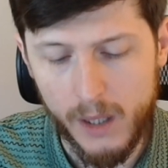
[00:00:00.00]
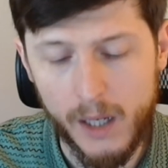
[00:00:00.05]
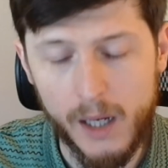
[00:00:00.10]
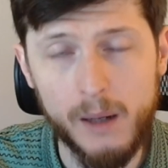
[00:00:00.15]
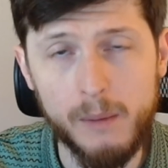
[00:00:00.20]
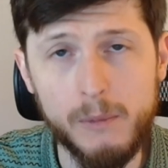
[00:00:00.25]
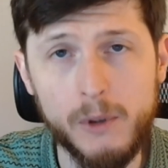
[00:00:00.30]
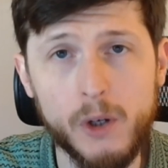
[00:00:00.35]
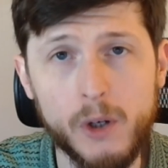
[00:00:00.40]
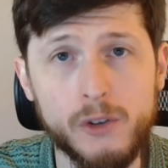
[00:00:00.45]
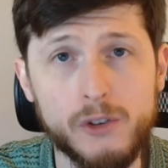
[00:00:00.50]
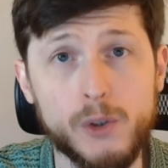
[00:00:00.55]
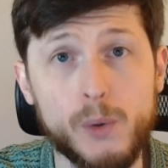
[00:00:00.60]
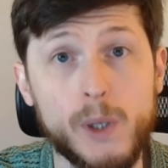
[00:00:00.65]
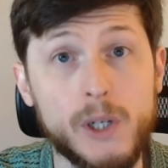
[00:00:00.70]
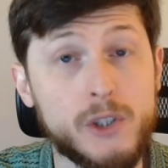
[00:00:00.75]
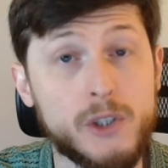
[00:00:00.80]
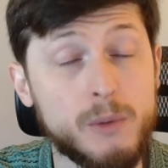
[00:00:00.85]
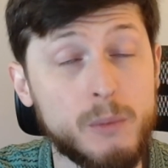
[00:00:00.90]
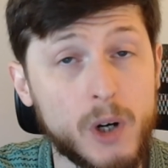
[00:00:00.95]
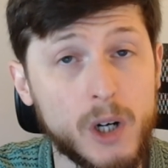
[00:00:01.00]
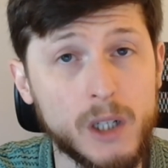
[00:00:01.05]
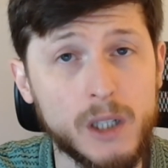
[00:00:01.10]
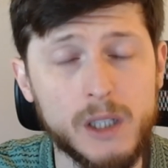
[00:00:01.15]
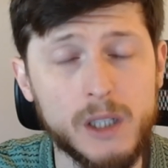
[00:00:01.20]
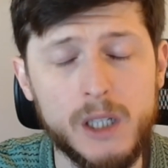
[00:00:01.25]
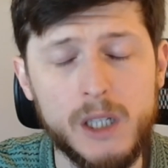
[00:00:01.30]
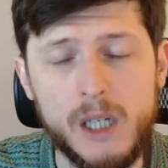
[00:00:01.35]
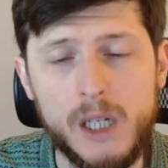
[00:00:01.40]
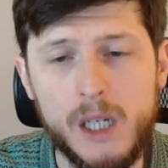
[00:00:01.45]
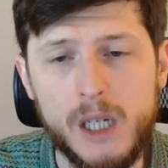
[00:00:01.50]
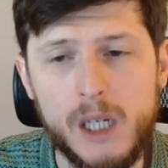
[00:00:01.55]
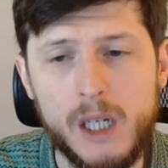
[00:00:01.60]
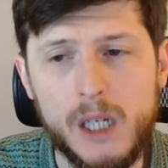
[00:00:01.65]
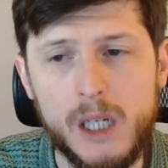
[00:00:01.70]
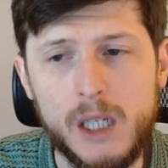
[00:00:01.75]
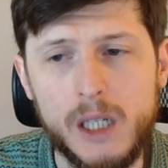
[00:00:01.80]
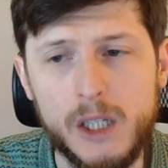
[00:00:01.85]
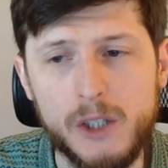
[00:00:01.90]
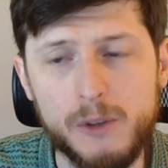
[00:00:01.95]
Notice the question mark.
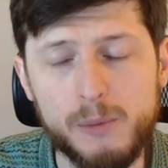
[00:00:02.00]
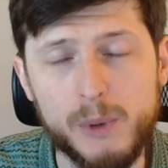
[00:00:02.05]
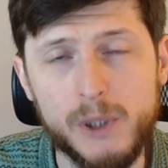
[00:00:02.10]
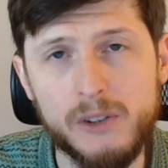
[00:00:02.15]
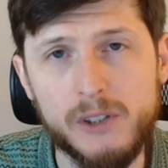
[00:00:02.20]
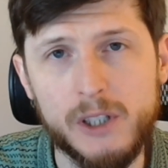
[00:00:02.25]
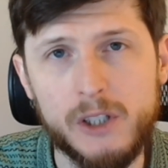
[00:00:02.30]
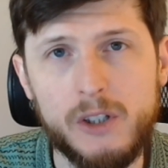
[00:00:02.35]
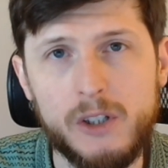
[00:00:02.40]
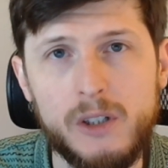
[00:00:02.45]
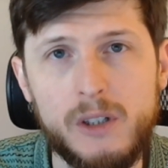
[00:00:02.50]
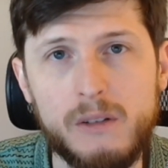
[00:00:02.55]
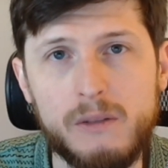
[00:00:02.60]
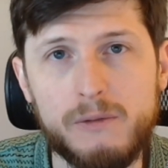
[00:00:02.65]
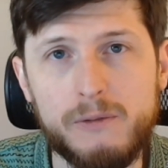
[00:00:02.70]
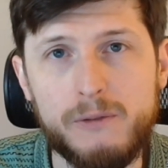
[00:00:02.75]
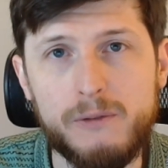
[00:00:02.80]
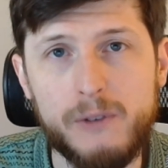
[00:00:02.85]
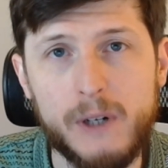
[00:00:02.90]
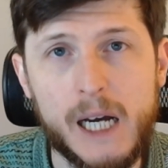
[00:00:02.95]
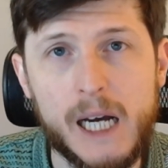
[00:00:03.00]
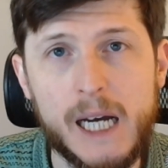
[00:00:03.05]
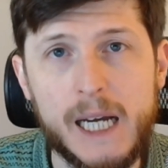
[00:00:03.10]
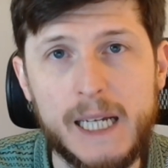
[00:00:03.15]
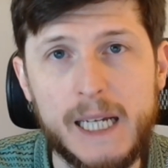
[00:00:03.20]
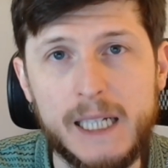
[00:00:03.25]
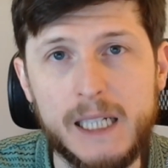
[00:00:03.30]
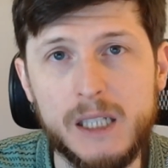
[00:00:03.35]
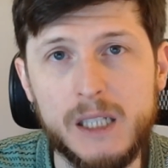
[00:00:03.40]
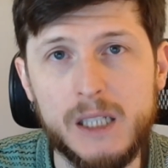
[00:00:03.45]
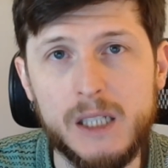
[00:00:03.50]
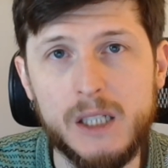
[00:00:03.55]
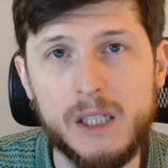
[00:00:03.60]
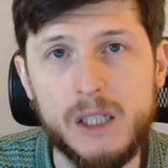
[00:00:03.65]
It's because I couldn't find